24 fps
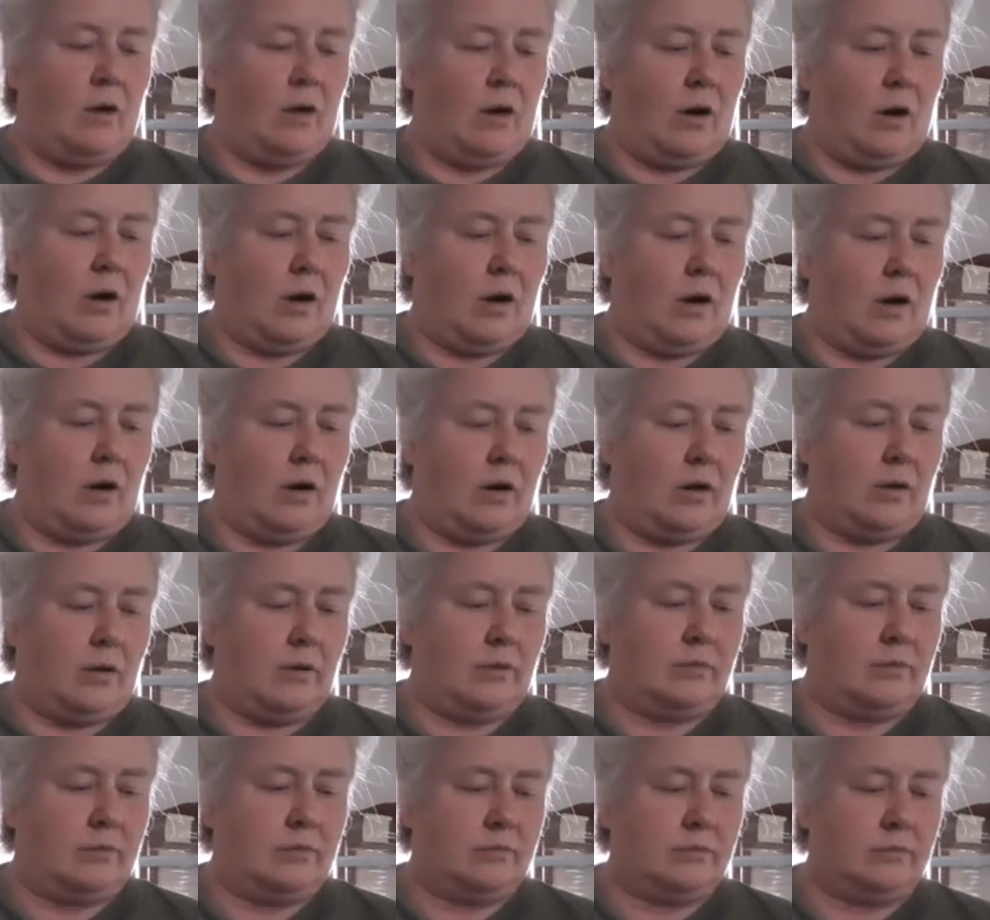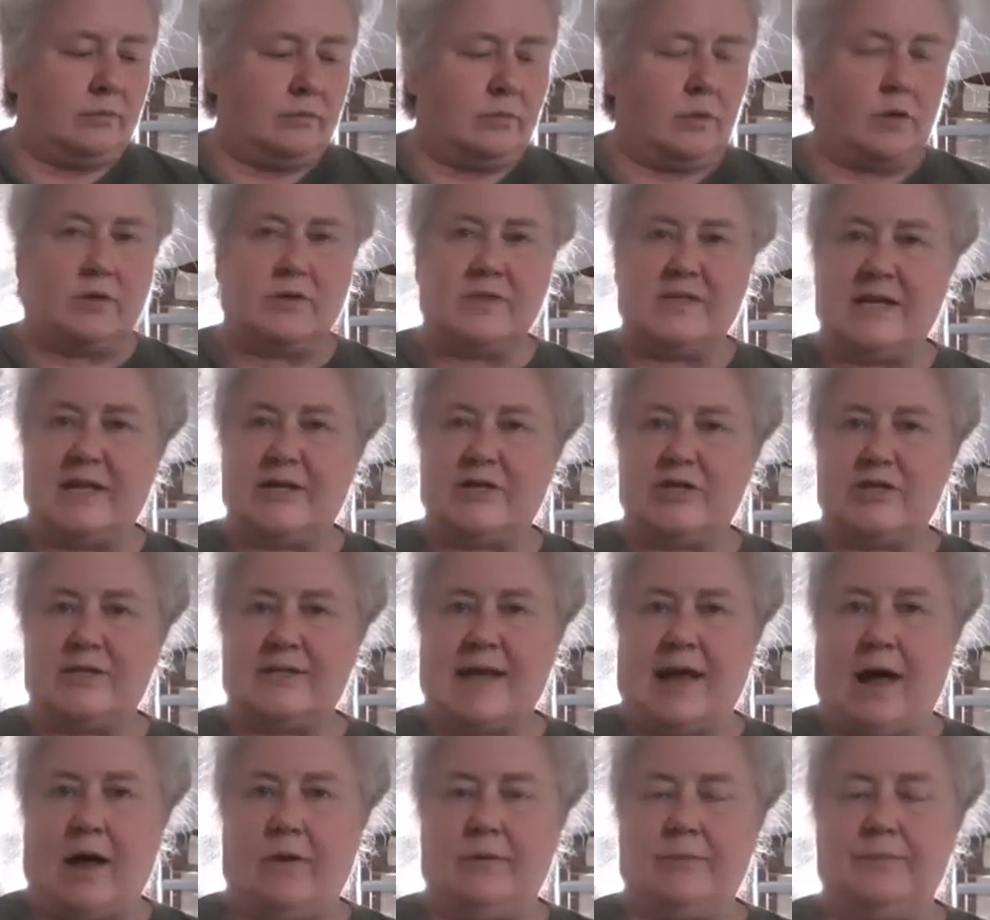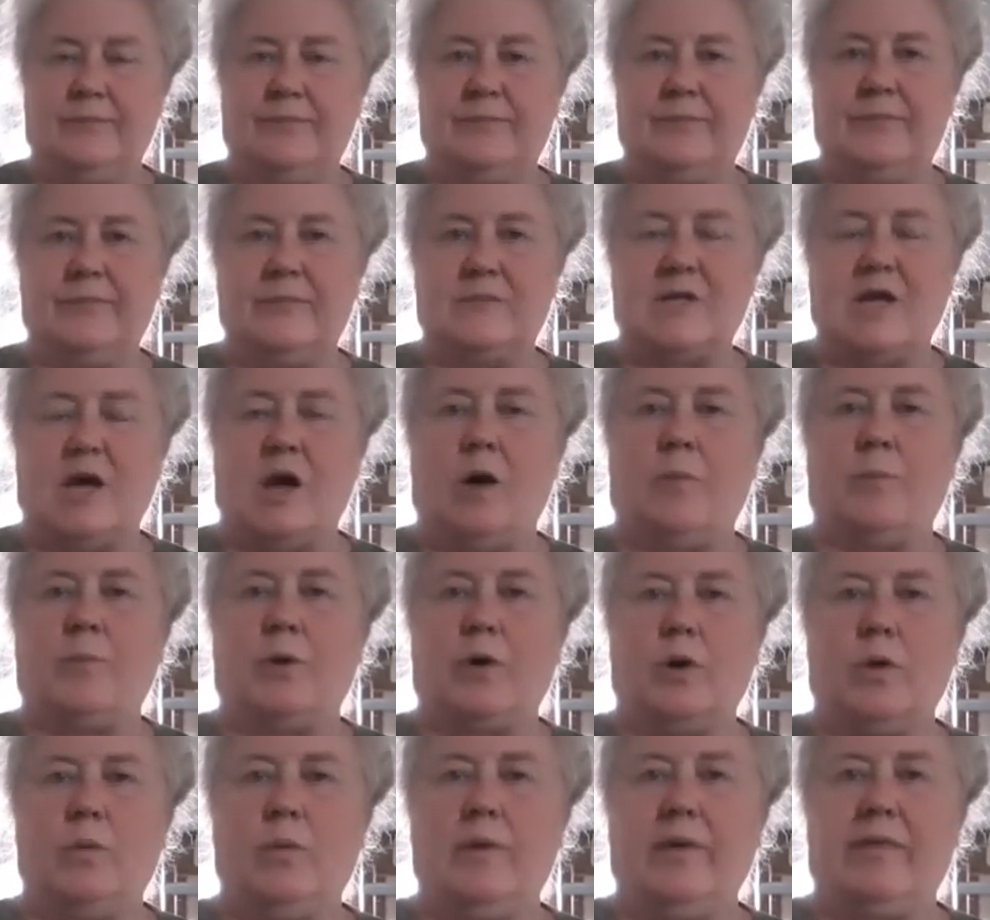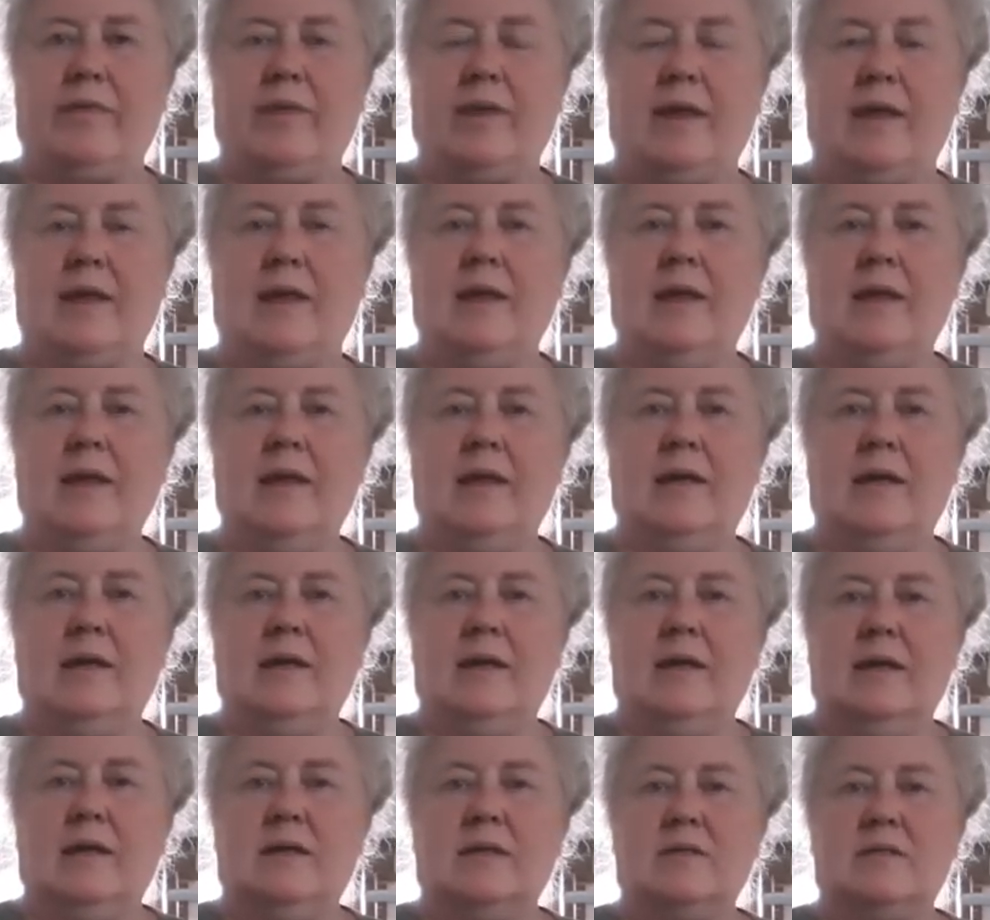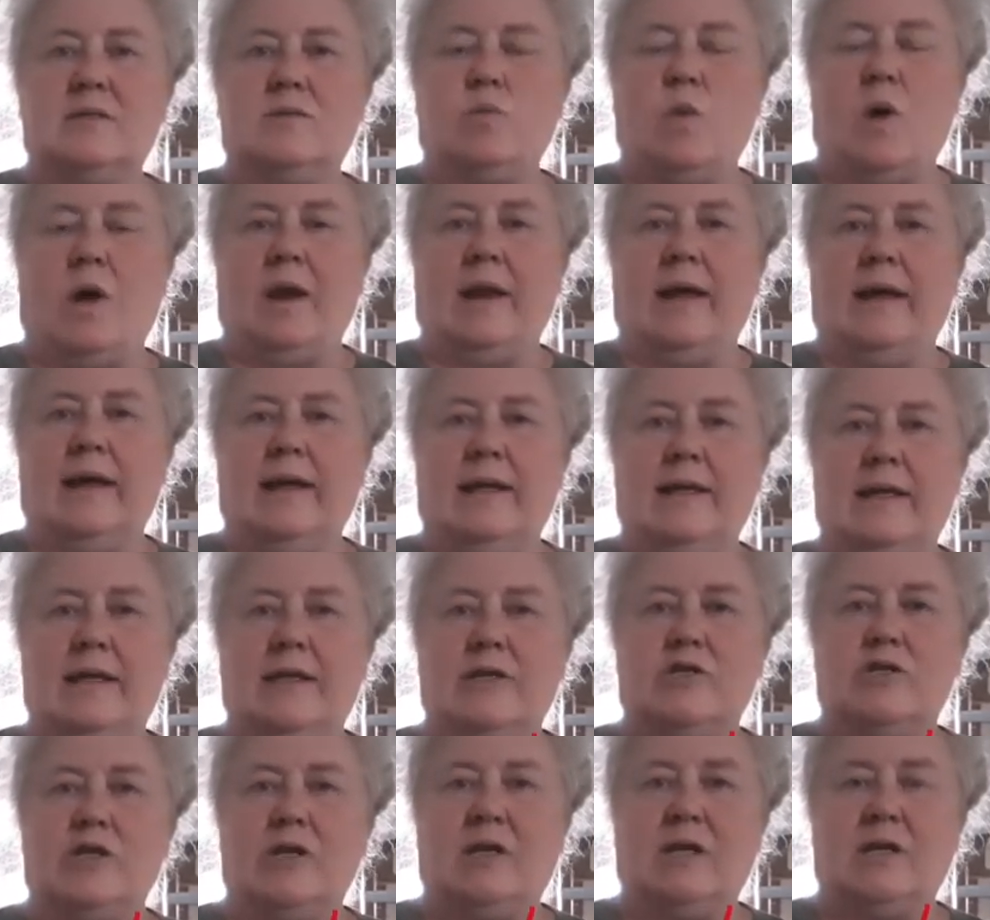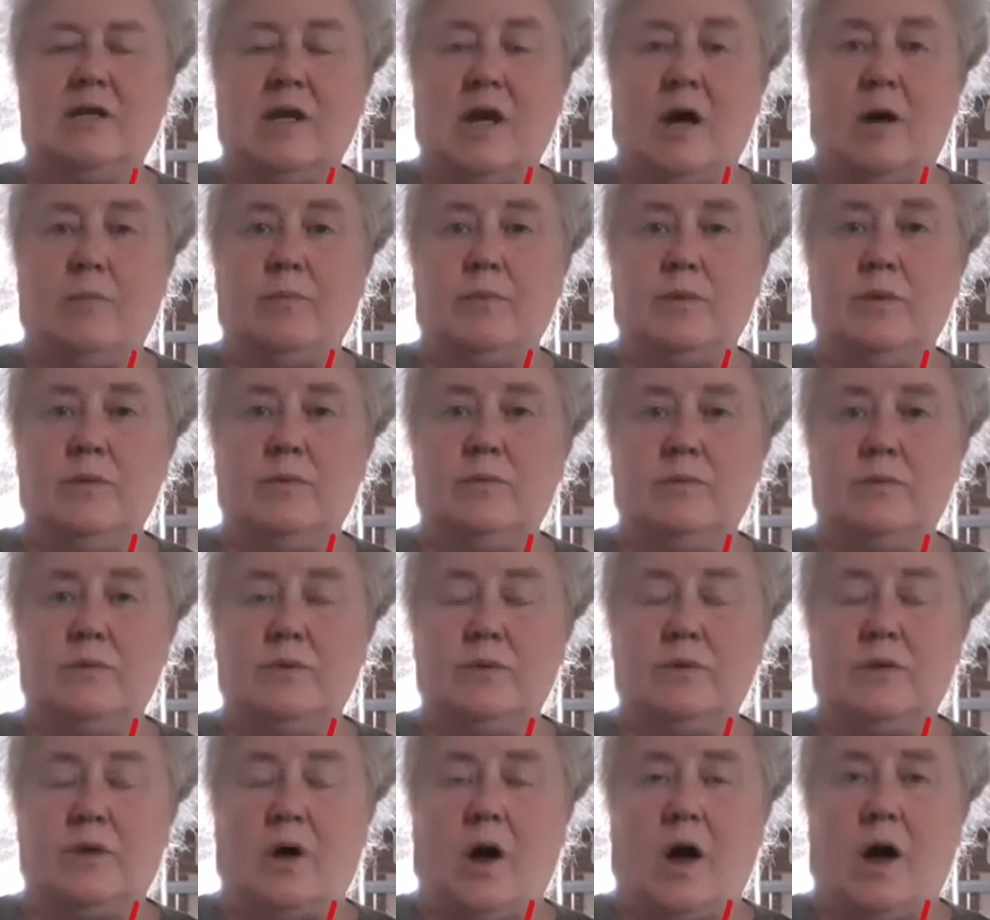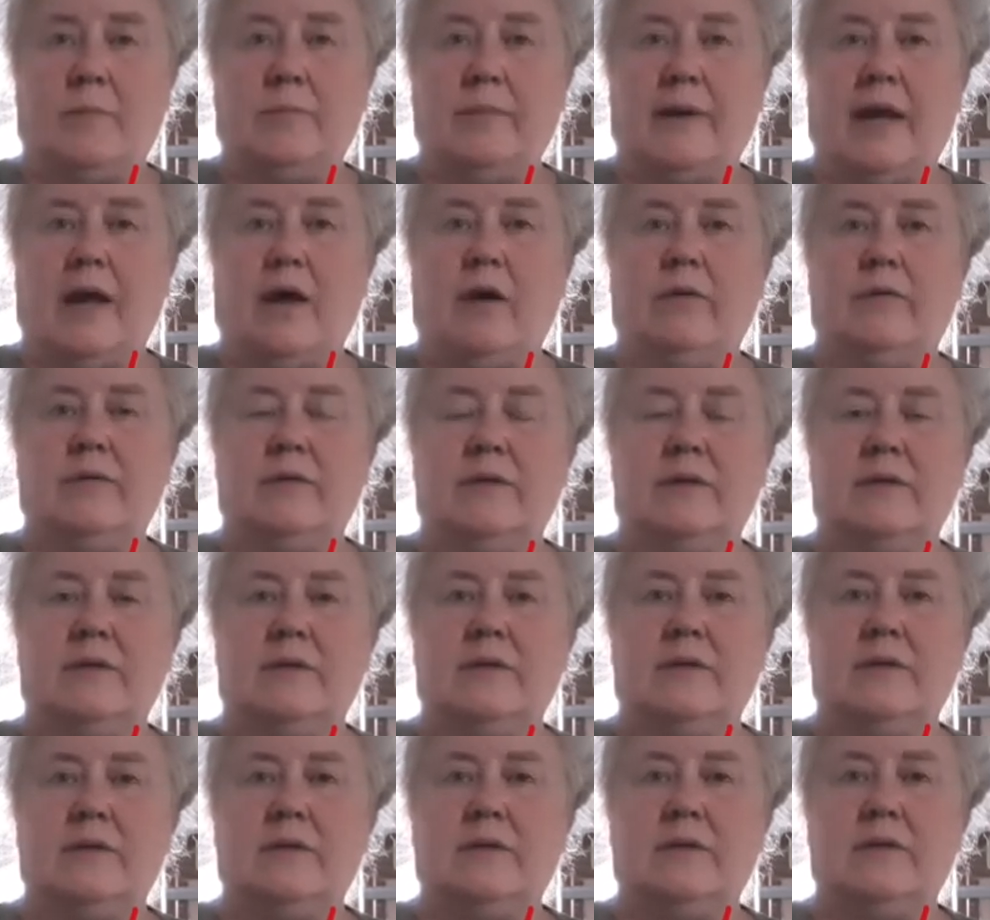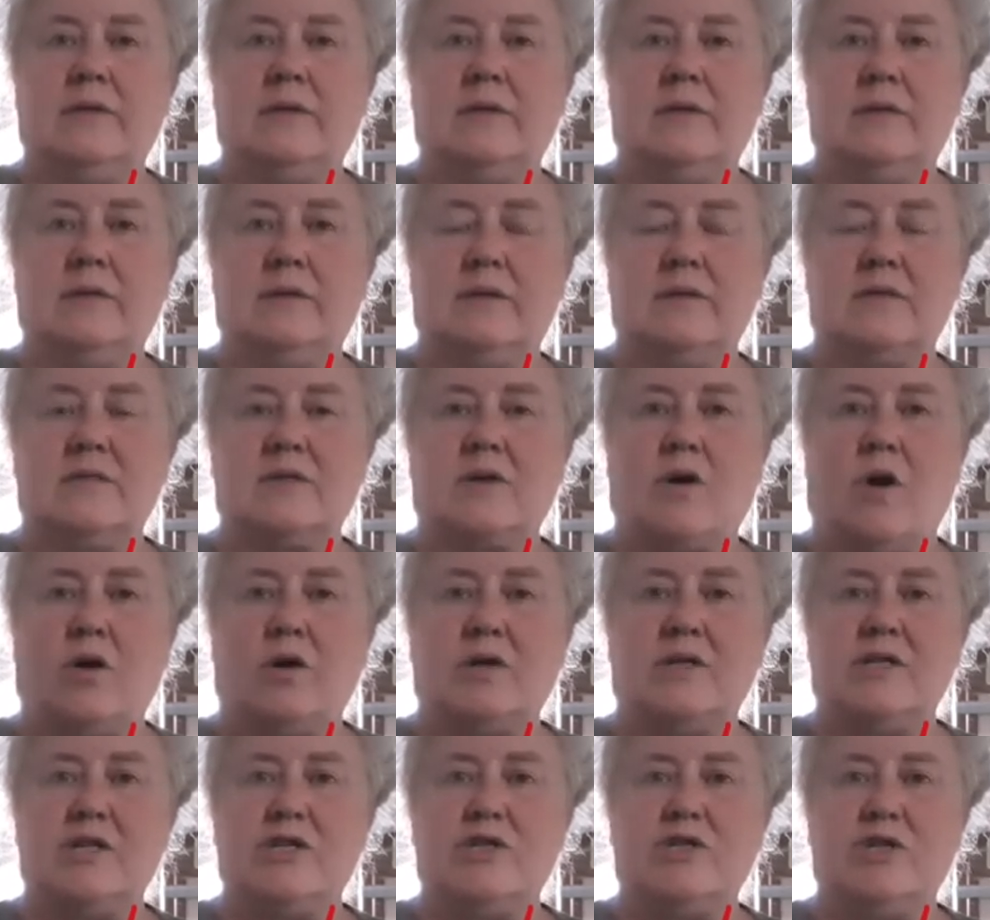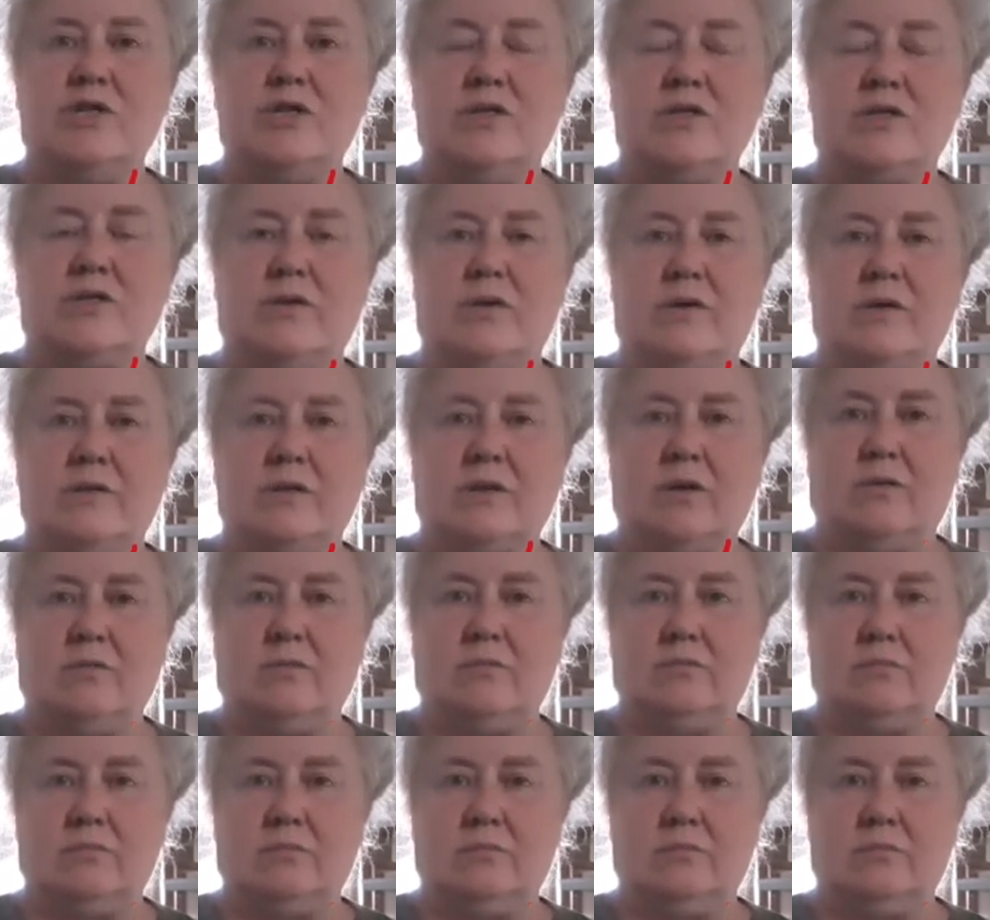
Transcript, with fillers: uh, her stitches out to help her with the swelling and itching and help calm down the, the scar tissue so it don't